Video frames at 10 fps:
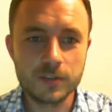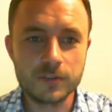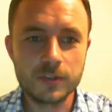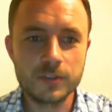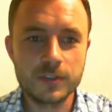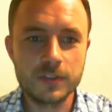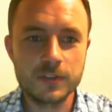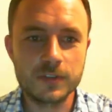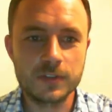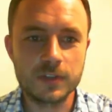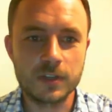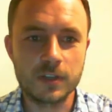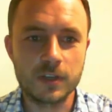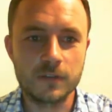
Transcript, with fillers: So as you can see, this is